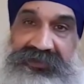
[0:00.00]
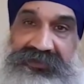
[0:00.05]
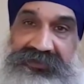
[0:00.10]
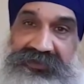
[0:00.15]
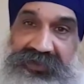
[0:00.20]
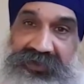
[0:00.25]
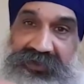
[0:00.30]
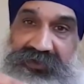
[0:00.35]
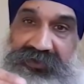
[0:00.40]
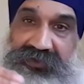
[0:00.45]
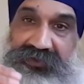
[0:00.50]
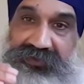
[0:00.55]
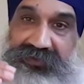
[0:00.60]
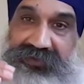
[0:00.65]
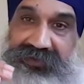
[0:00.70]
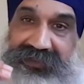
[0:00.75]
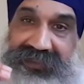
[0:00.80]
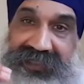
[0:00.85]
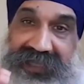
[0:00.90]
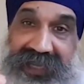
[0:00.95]
So
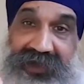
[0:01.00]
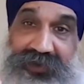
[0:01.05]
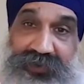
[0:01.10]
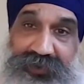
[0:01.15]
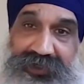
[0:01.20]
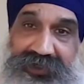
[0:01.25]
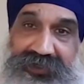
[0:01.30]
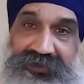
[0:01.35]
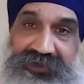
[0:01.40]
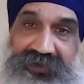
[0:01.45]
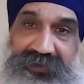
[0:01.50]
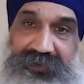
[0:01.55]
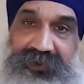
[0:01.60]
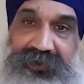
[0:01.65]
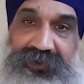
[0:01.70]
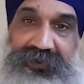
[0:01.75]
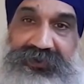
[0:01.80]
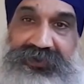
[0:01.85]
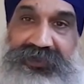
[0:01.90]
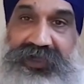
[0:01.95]
now we can
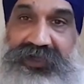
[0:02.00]
report